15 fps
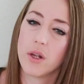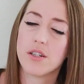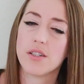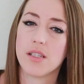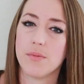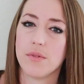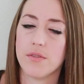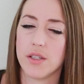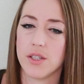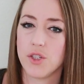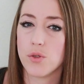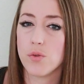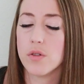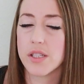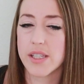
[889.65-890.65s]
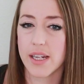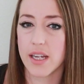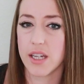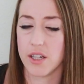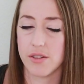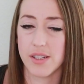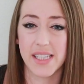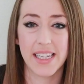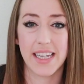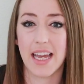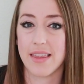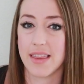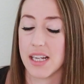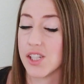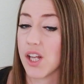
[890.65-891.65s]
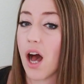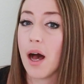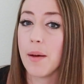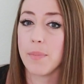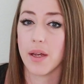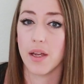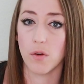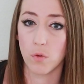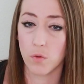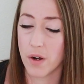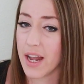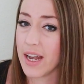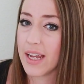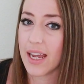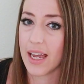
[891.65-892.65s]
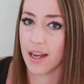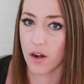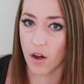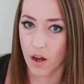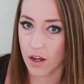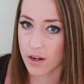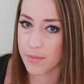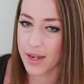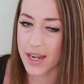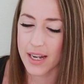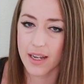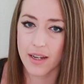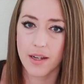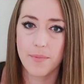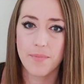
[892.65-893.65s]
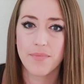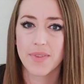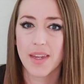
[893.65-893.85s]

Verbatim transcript: What are some of the tools that I use to get things up and running and automated?